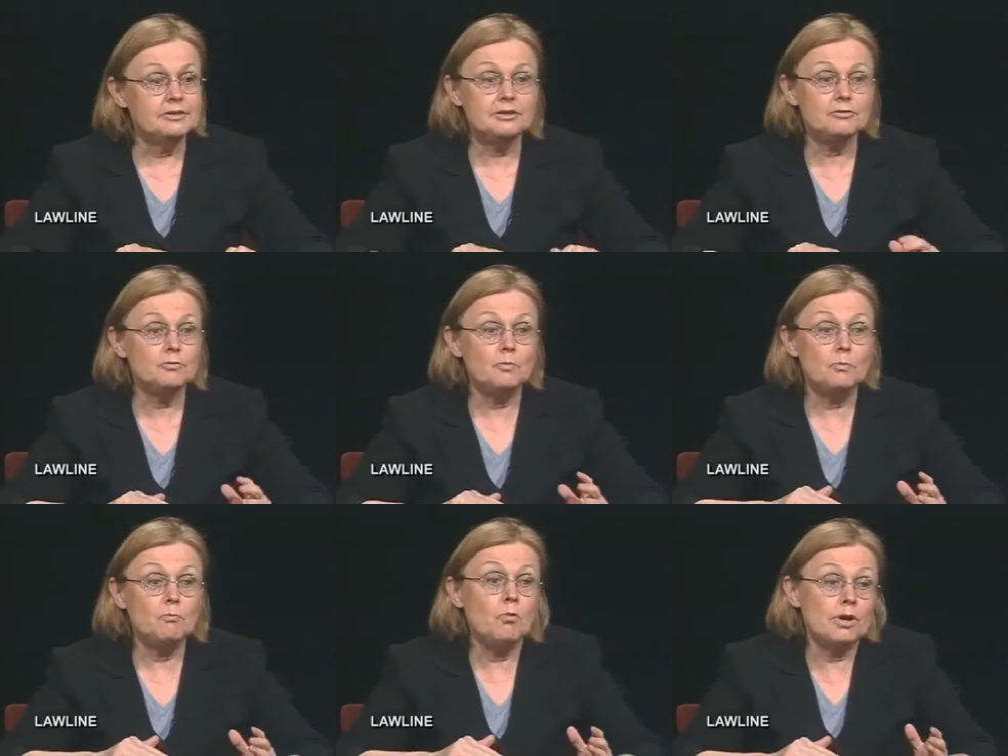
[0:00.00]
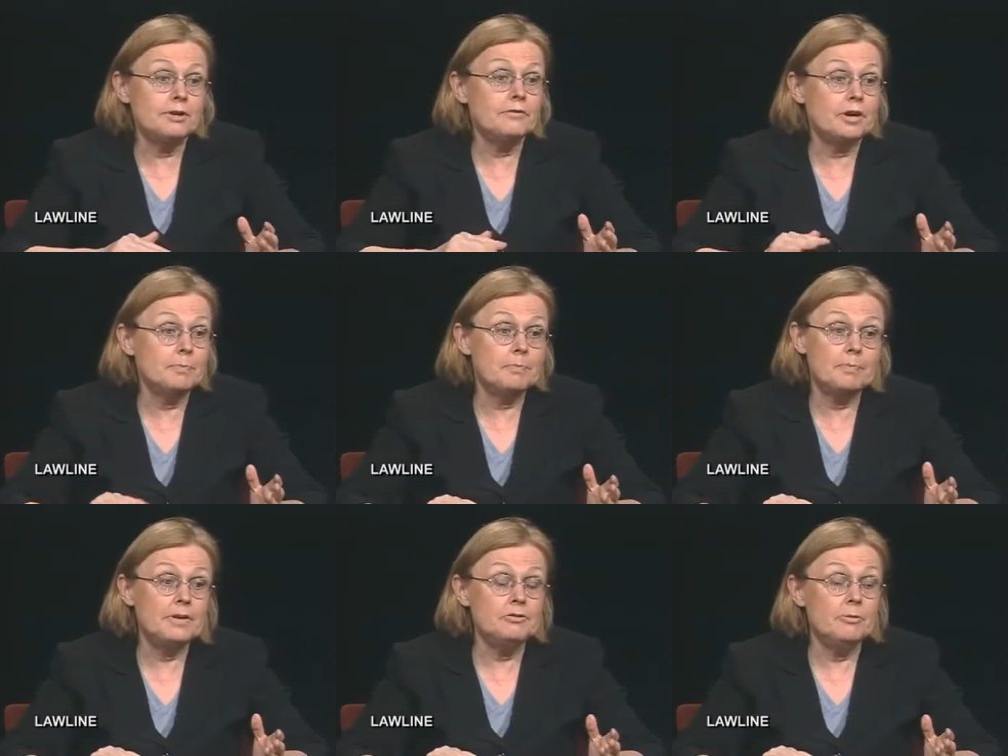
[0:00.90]
this is one of our,
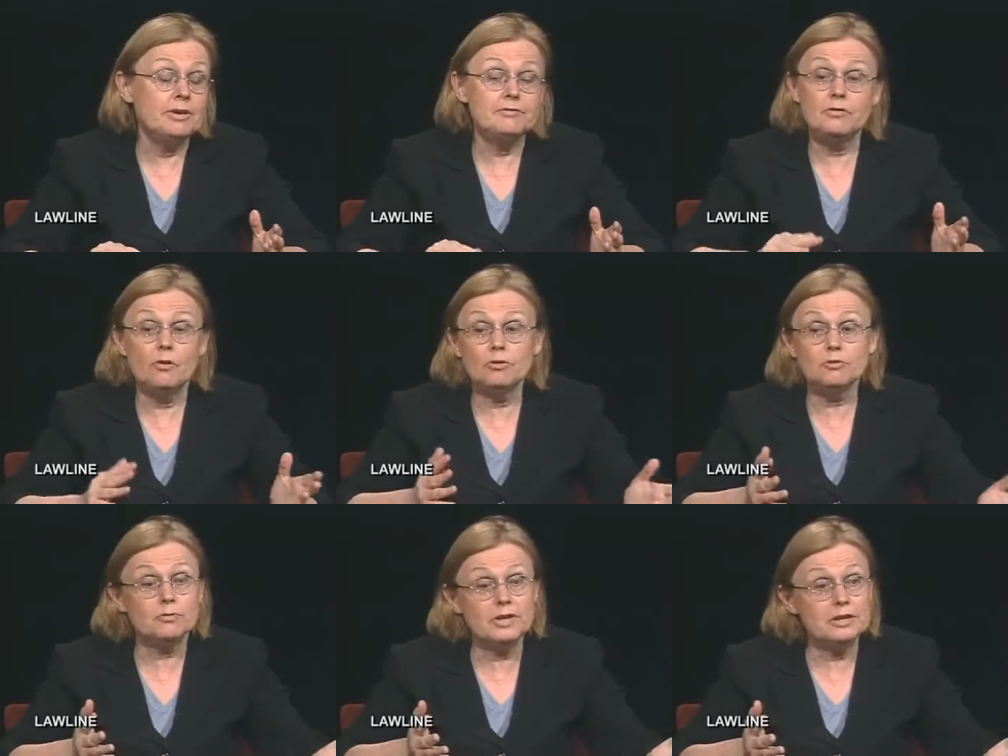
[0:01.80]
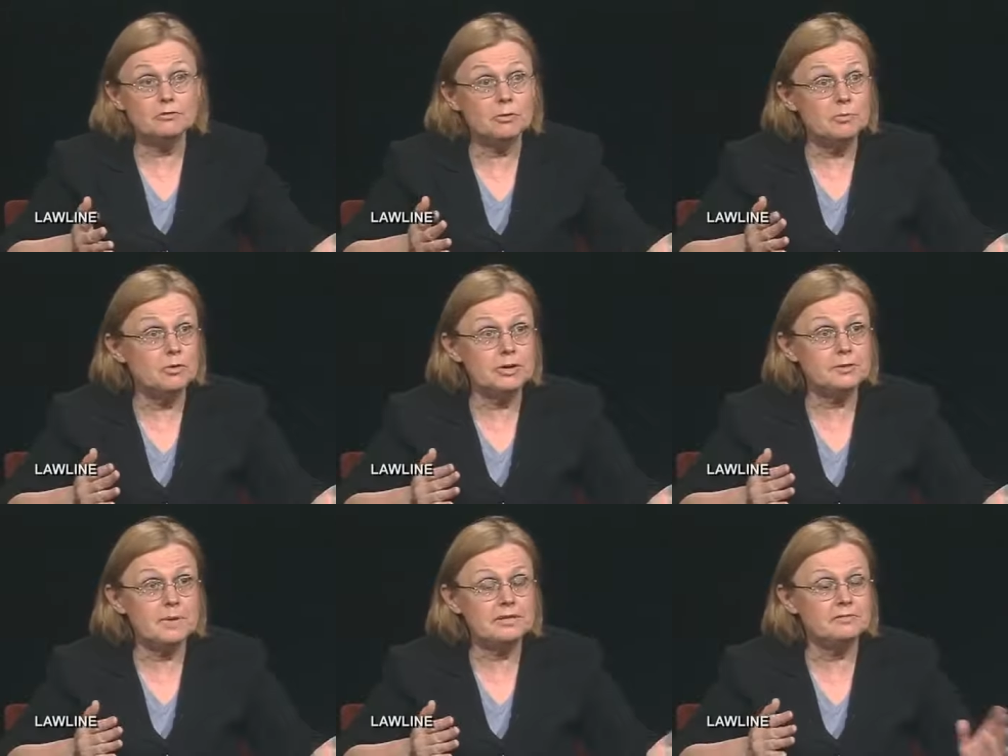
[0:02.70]
you know, if those things were more
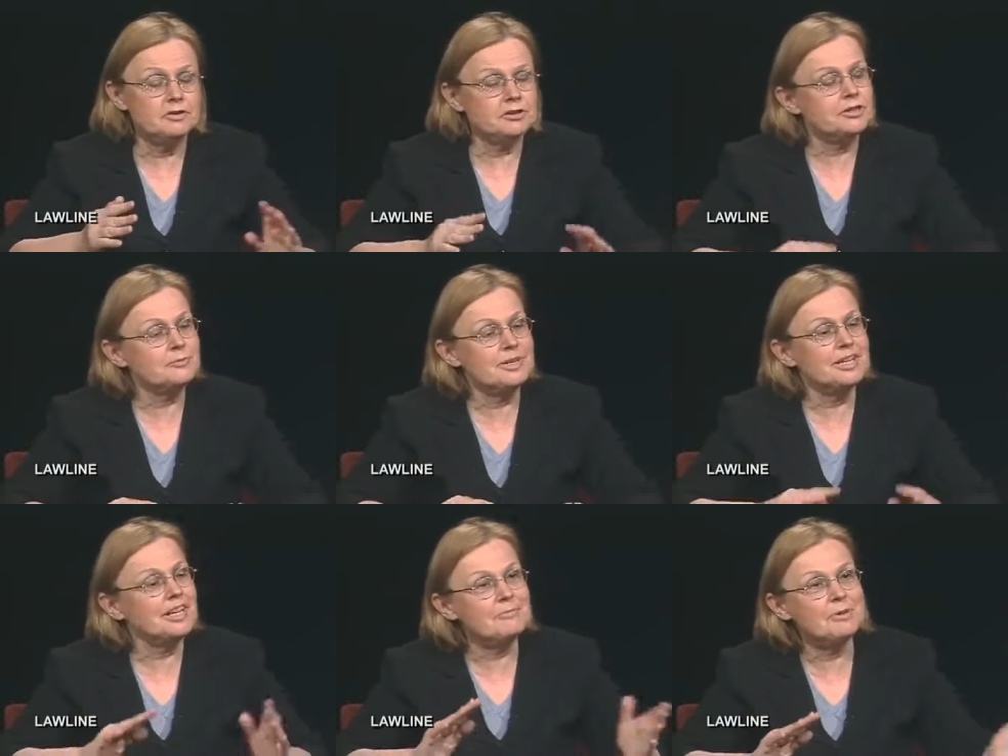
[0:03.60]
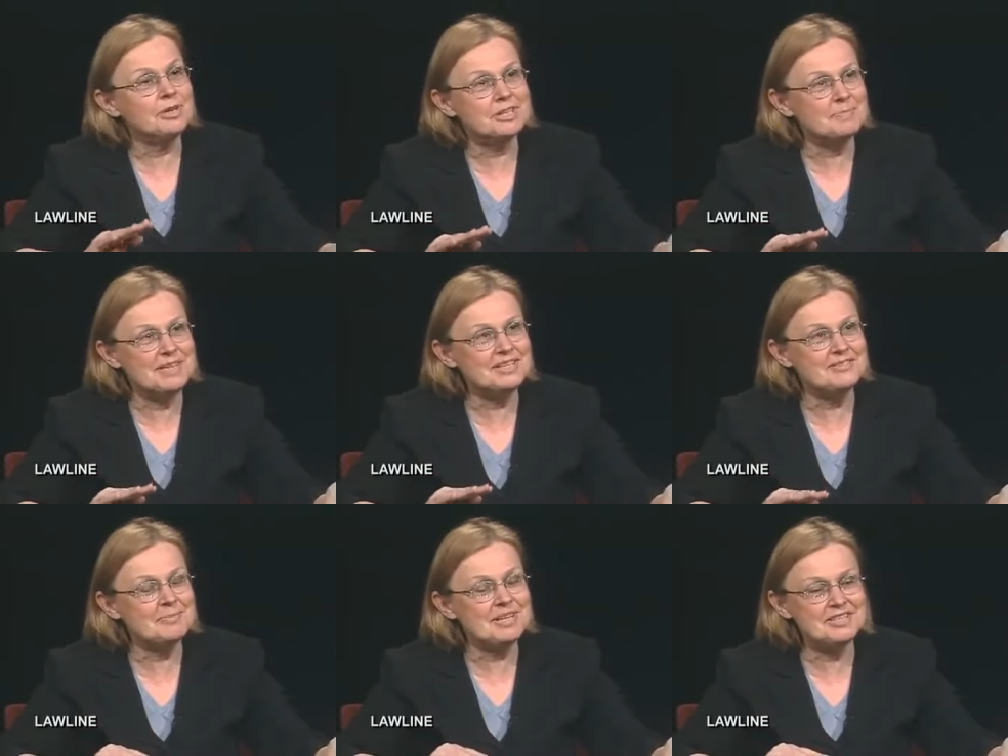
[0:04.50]
expensive, just as when it got more expensive
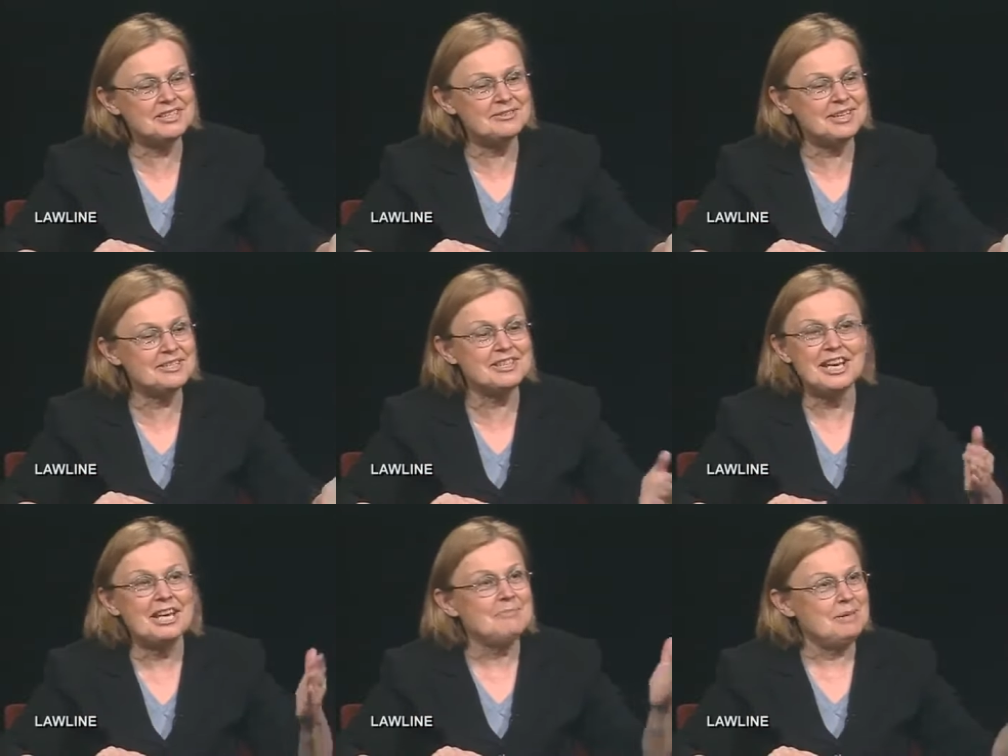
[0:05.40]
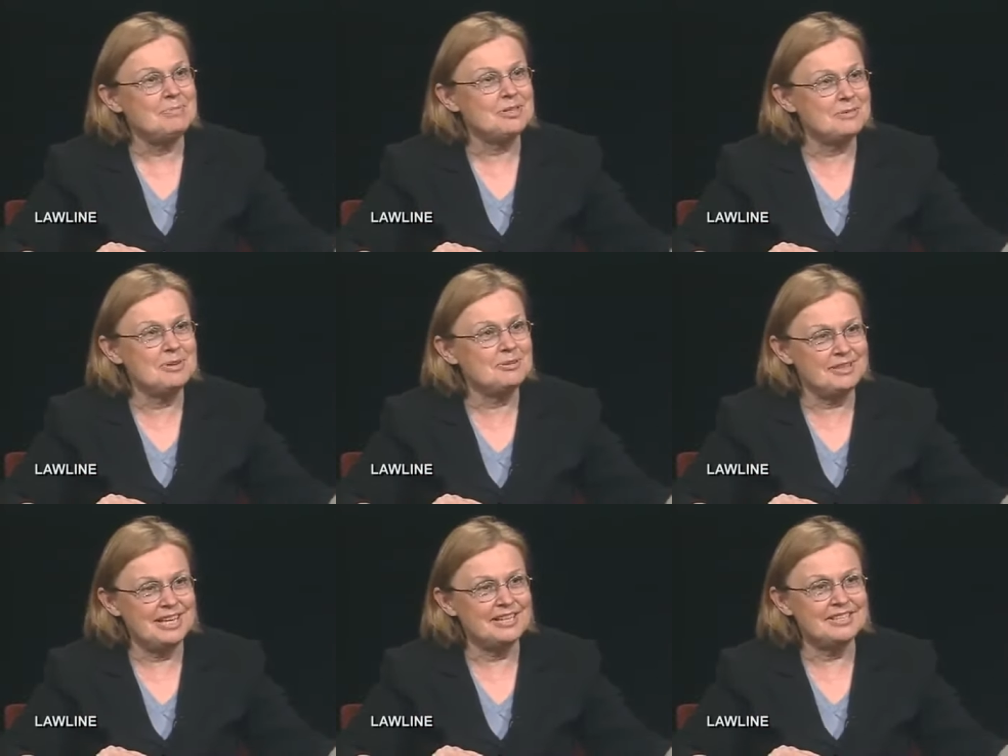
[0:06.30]
to buy cigarettes, people
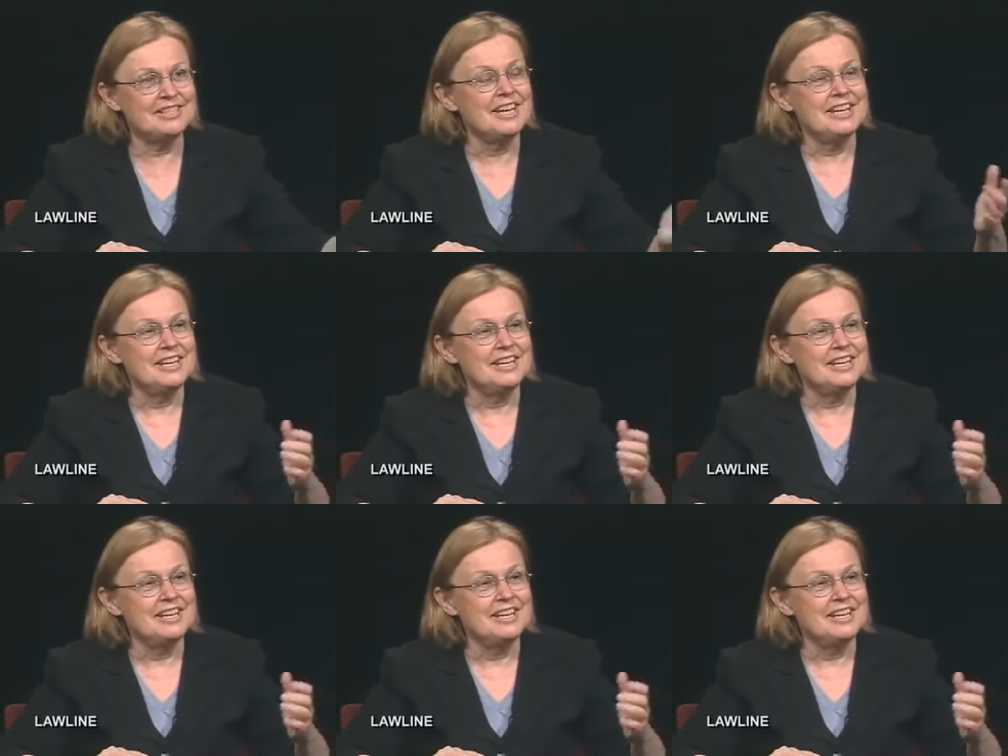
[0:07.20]
smoked less.